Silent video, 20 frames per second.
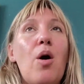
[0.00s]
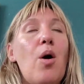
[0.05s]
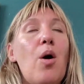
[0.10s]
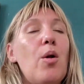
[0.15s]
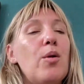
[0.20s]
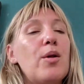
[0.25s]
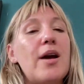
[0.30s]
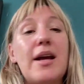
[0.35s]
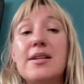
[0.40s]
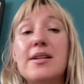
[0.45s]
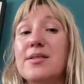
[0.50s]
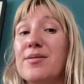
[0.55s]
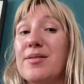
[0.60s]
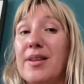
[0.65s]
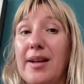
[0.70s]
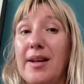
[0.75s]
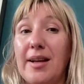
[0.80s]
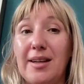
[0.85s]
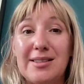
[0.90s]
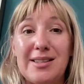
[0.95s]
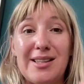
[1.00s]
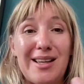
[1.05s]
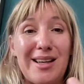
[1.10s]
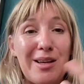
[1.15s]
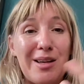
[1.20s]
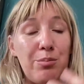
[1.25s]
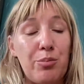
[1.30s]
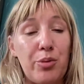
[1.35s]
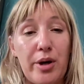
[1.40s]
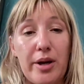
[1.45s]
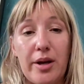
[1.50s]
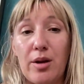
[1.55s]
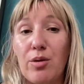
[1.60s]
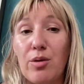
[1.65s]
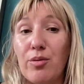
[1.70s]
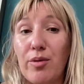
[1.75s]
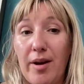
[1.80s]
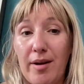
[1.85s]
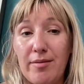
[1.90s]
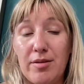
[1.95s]
all kinds of things that can bring you
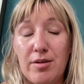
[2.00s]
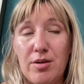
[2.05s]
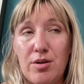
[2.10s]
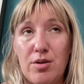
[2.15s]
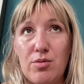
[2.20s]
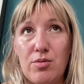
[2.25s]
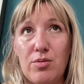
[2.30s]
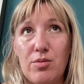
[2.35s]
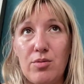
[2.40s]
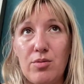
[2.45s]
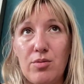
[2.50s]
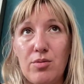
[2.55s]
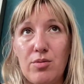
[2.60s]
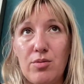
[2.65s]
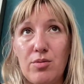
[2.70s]
revenue.